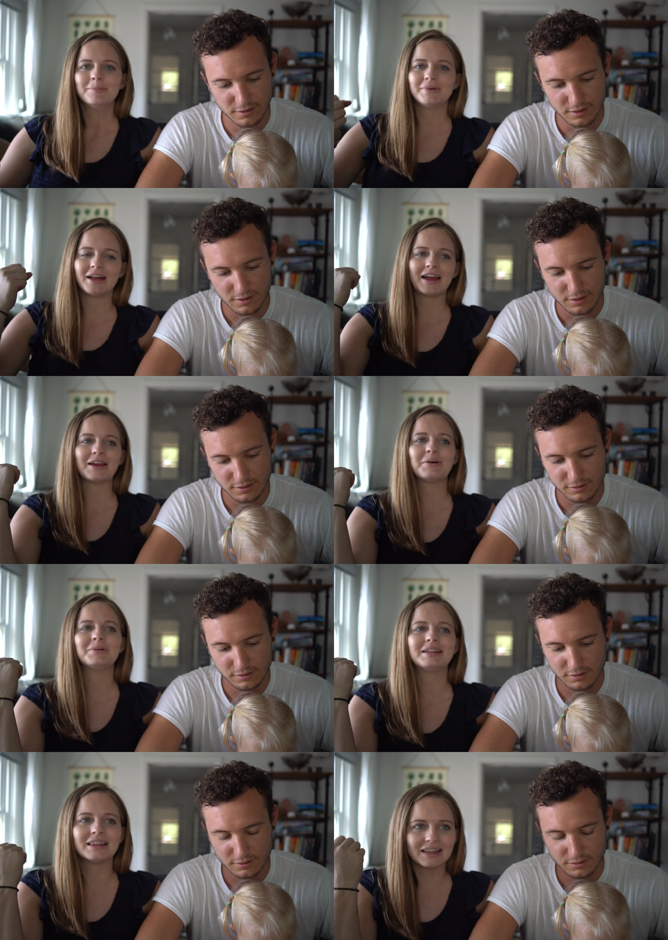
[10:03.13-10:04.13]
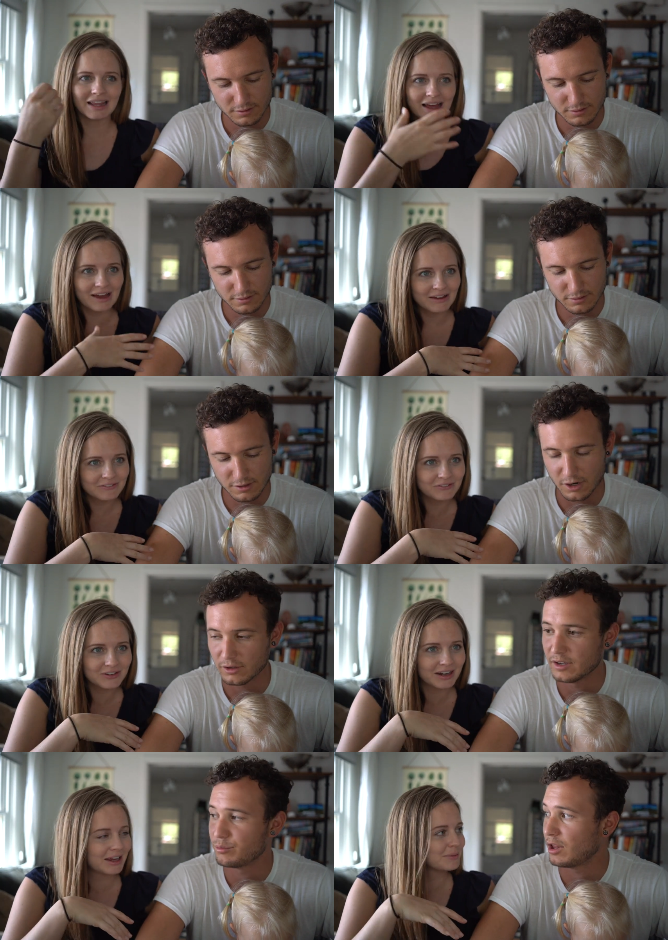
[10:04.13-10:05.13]
Speaker 1: but I would love
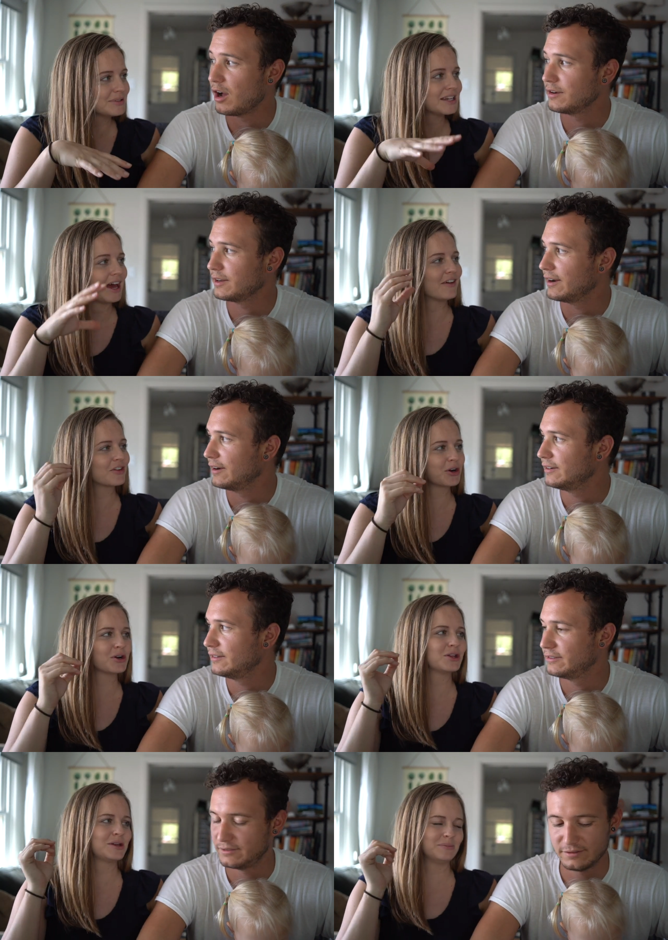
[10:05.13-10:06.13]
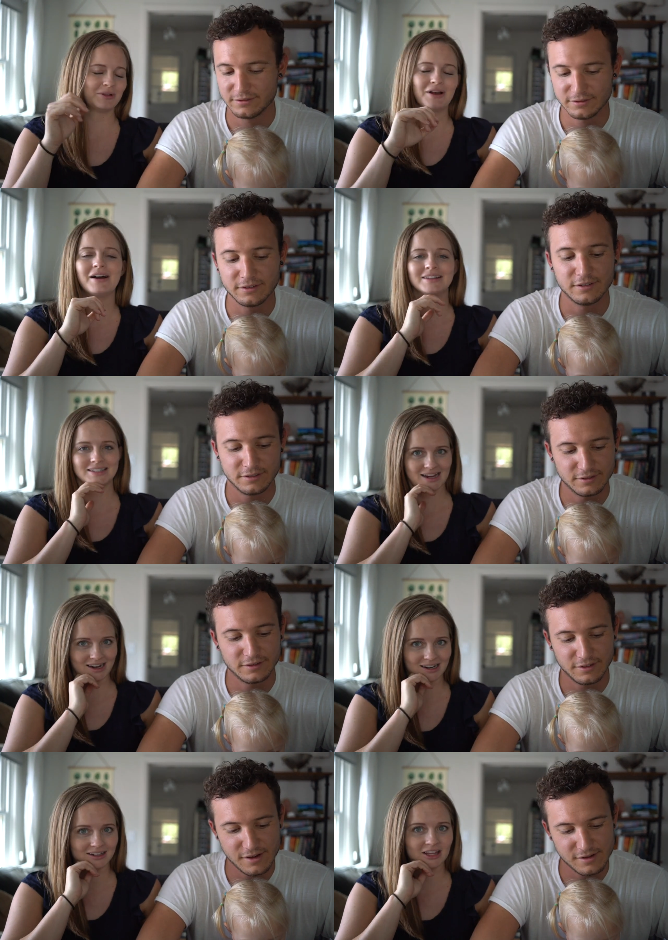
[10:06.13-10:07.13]
curly for him to have curly blonde
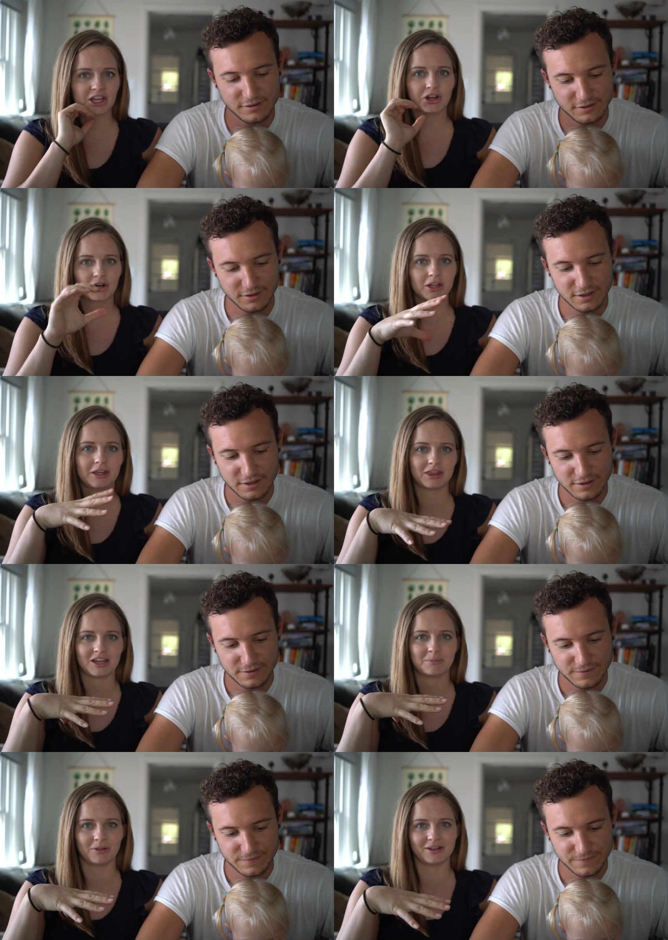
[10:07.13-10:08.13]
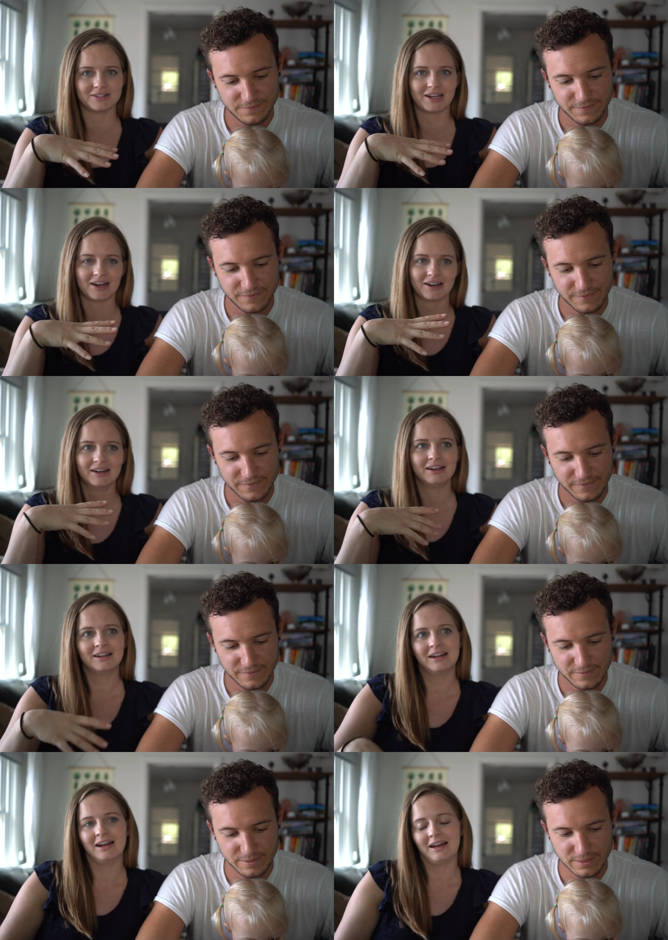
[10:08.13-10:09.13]
hair, yeah. like curly thick blonde hair.
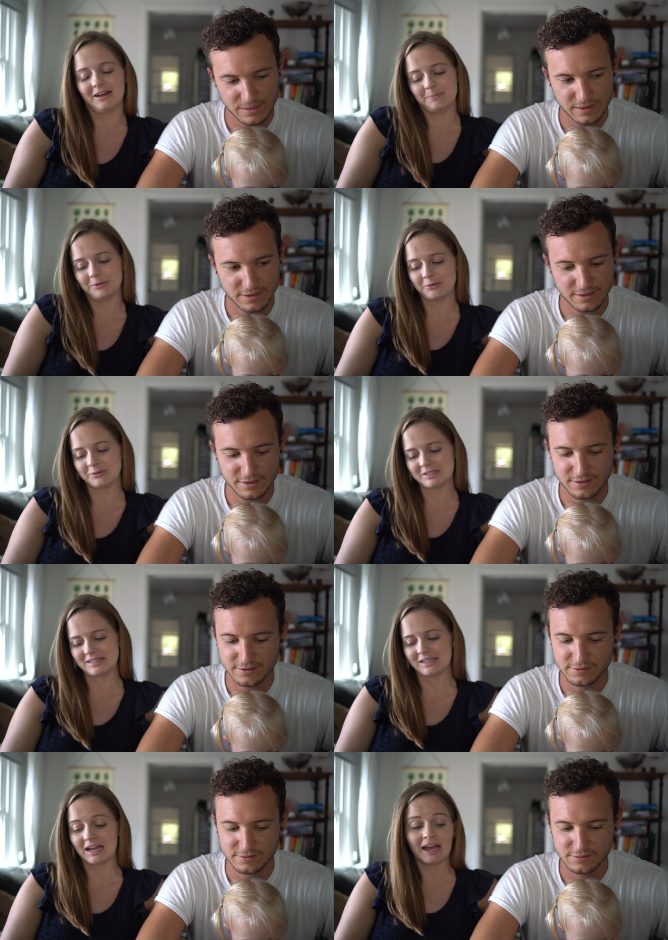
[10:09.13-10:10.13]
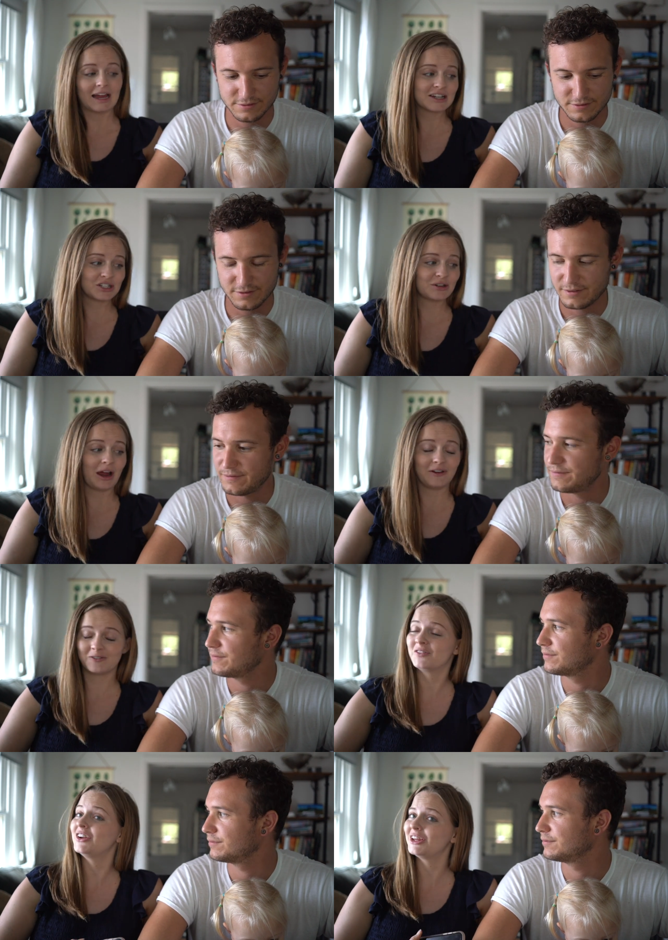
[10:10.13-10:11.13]
Um, but we'll see. I actually, I
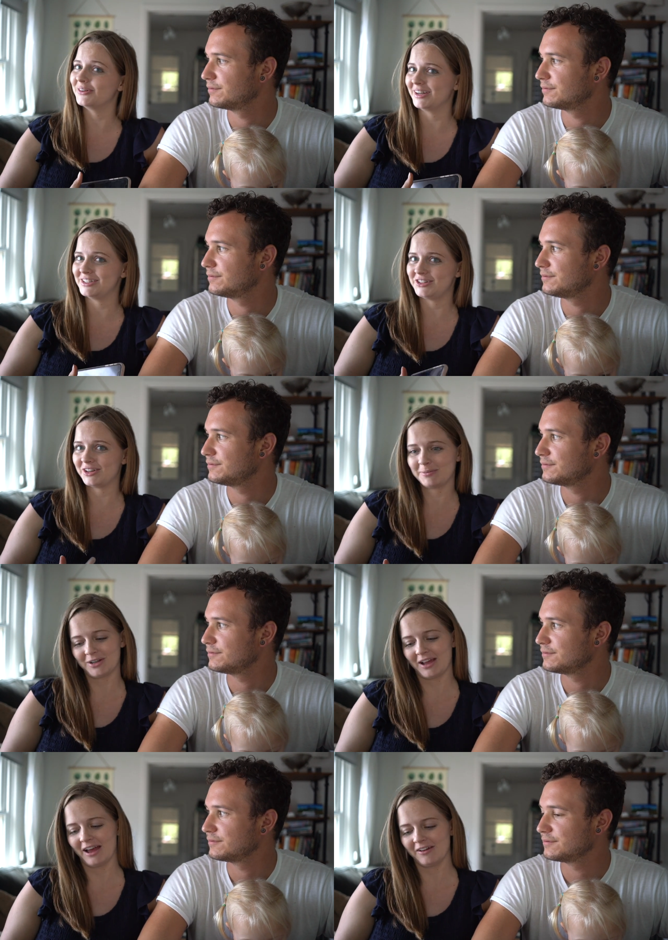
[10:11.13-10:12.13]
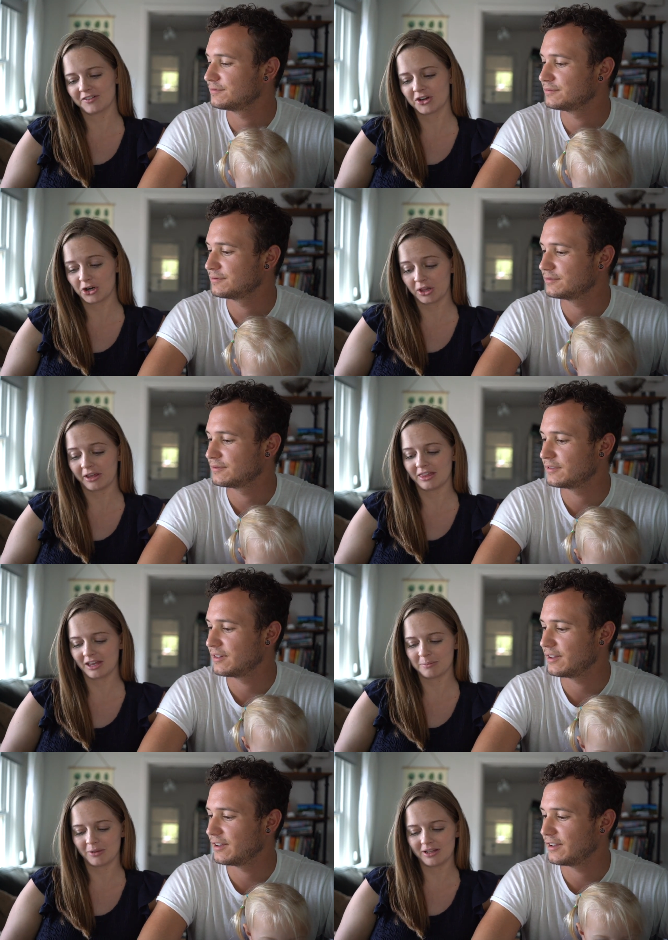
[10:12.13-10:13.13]
really wanted Juniper to have curly
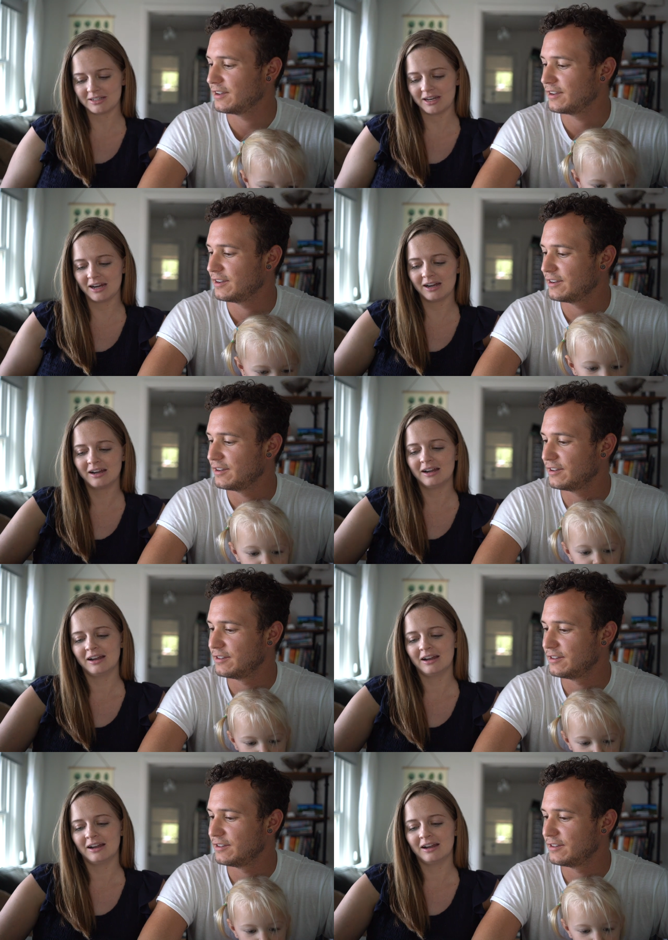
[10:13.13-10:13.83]
thick blonde hair.